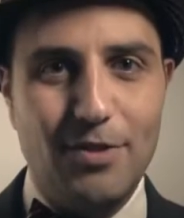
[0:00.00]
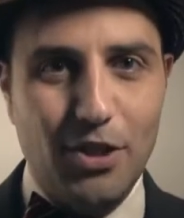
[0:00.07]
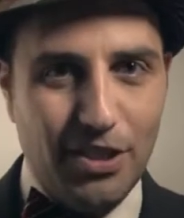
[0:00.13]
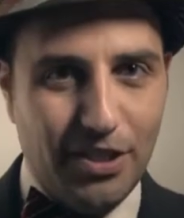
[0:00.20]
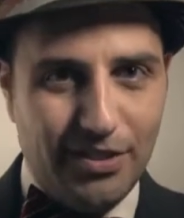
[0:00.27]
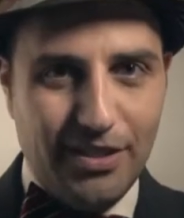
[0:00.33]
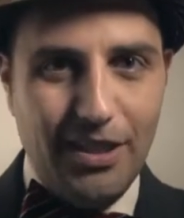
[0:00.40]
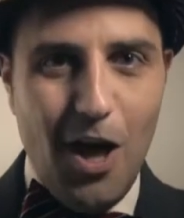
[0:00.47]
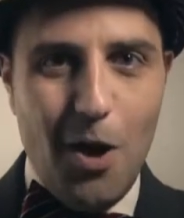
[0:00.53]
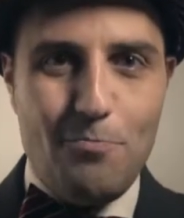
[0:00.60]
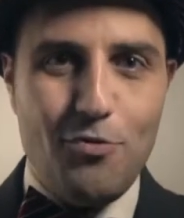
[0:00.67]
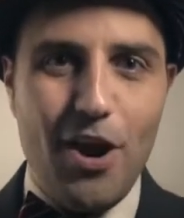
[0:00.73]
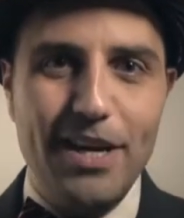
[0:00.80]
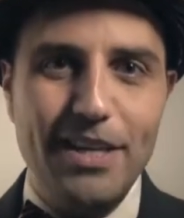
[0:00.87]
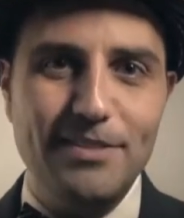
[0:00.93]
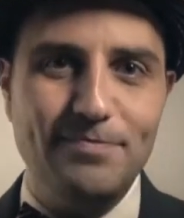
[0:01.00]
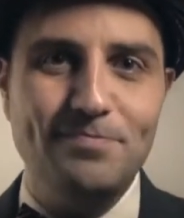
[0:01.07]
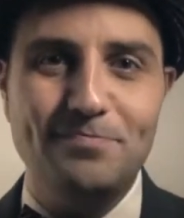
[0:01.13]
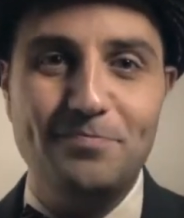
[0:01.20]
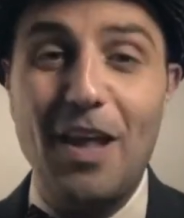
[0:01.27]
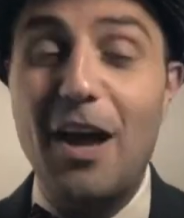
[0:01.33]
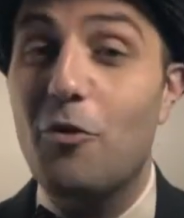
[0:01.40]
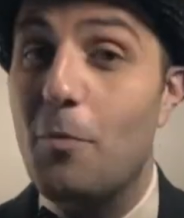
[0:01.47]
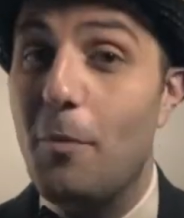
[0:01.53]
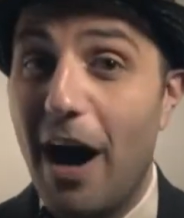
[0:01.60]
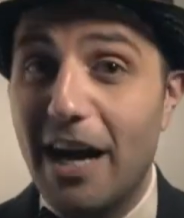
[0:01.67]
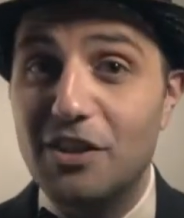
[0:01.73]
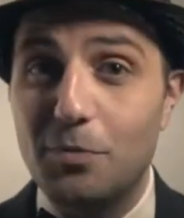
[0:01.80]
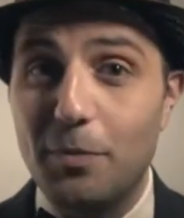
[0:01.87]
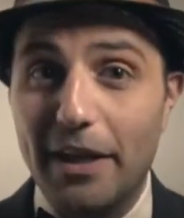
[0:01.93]
Are you still upright? That
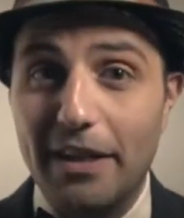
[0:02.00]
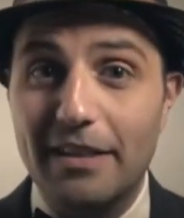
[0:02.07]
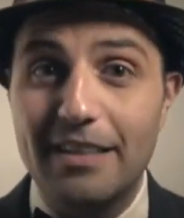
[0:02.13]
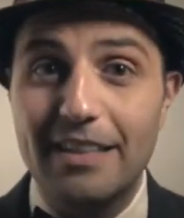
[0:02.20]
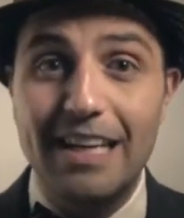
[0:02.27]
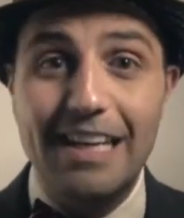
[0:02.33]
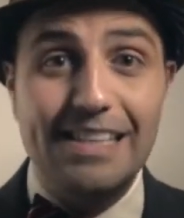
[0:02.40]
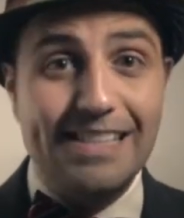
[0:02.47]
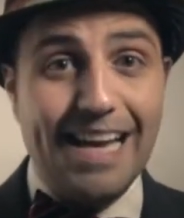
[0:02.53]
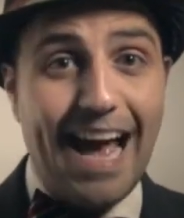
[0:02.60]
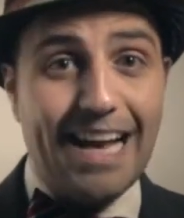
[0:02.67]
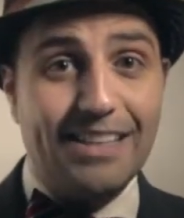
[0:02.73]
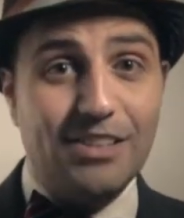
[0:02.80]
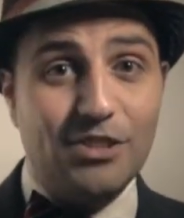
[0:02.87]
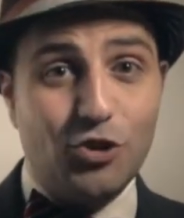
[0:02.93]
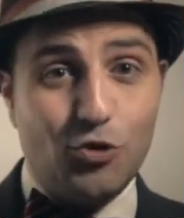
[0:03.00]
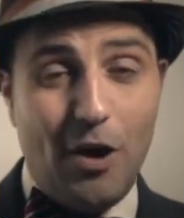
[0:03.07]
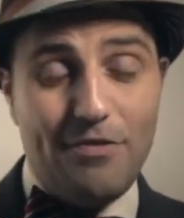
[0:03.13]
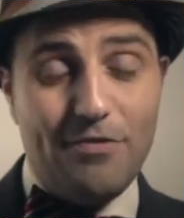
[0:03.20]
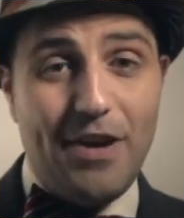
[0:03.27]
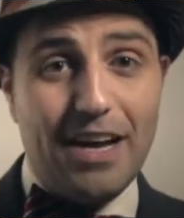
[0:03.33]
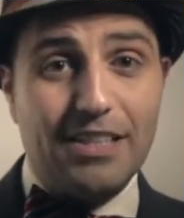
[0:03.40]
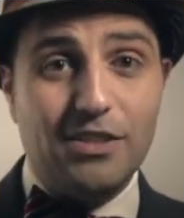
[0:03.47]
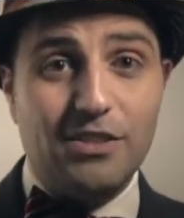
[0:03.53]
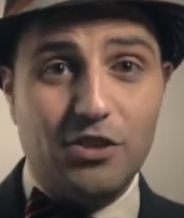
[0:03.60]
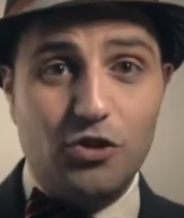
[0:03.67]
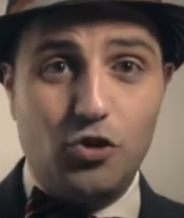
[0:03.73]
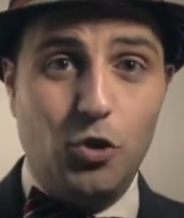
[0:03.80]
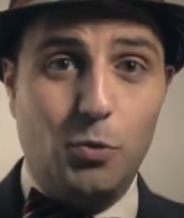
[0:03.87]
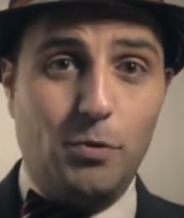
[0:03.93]
reminds me, exactas, trifectas,
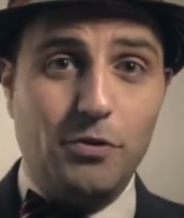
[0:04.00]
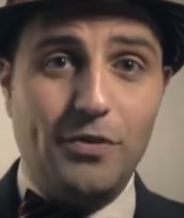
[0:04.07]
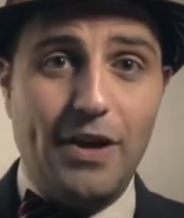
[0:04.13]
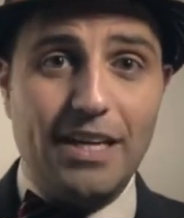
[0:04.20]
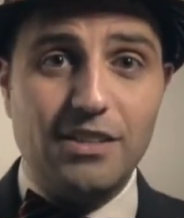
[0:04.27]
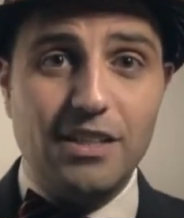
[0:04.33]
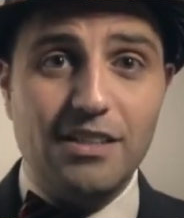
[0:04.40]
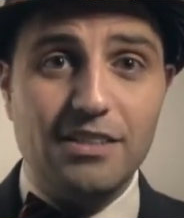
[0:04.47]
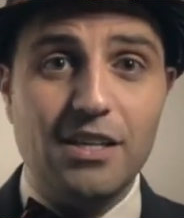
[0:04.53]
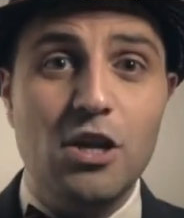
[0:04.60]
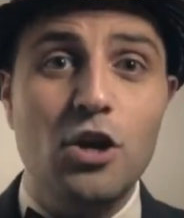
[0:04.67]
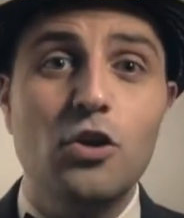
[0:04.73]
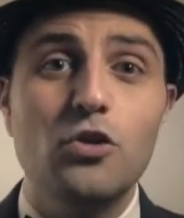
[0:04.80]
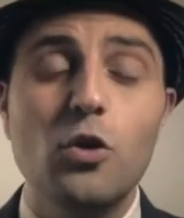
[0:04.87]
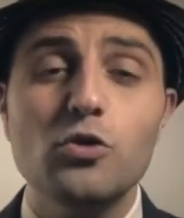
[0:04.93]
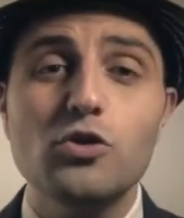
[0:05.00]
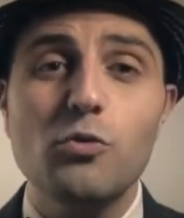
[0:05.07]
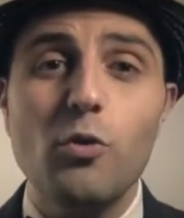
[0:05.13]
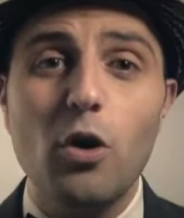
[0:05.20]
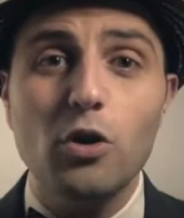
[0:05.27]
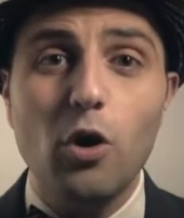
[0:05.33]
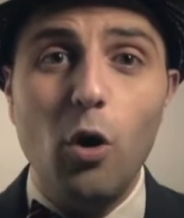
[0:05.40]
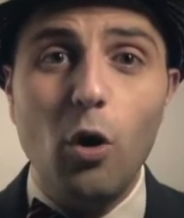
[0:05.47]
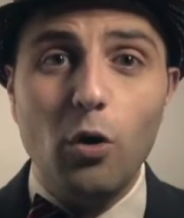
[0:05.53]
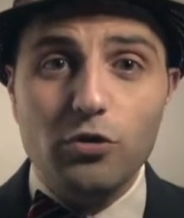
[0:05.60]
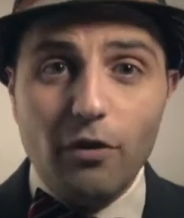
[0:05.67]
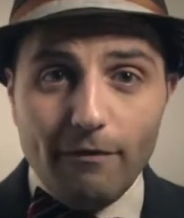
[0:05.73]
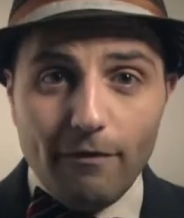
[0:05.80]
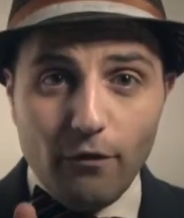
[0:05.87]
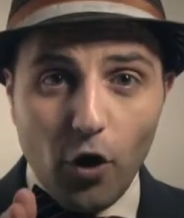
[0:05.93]
and superfectas, those are all
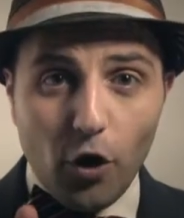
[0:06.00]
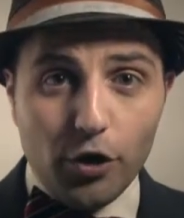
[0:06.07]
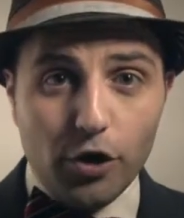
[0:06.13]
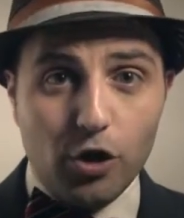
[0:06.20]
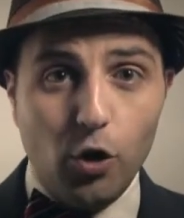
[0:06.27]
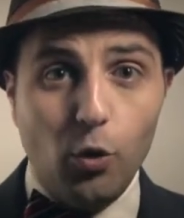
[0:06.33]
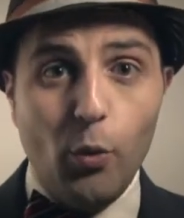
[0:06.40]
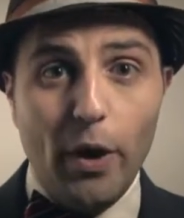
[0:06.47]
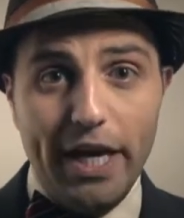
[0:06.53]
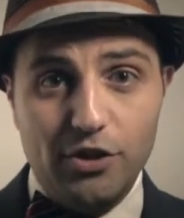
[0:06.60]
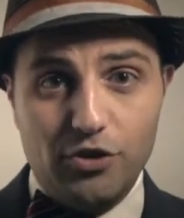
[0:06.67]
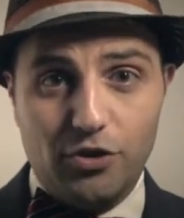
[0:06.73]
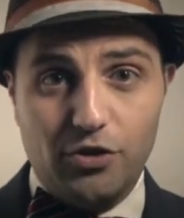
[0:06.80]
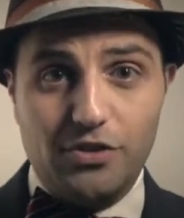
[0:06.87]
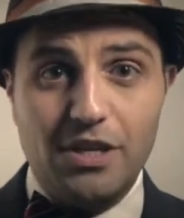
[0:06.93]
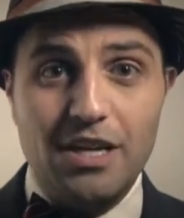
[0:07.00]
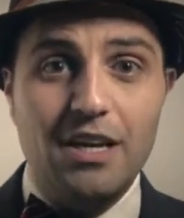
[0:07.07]
called vertical wagers.